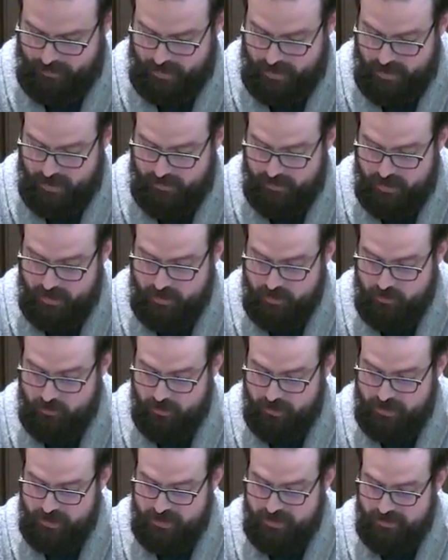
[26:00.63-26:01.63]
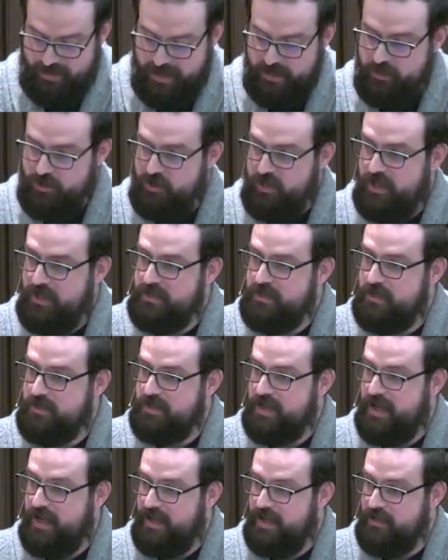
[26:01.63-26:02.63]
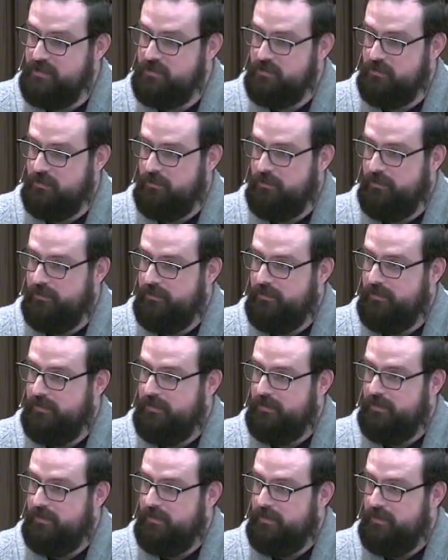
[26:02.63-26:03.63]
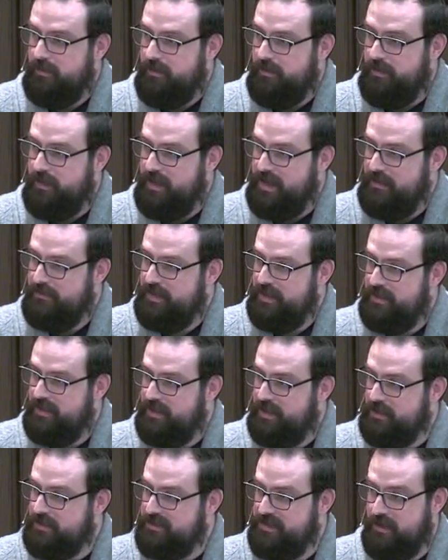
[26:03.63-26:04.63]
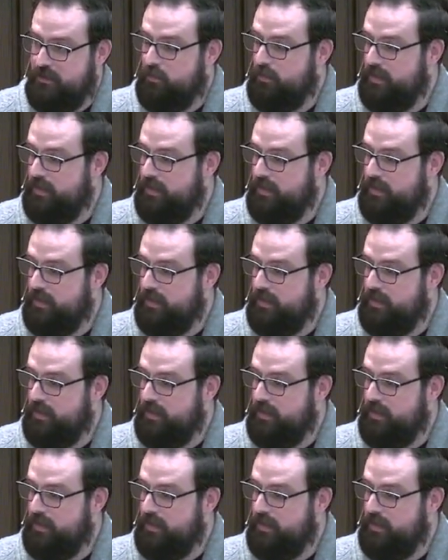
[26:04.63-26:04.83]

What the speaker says: The endurance to let Jesus handle the heavy things that we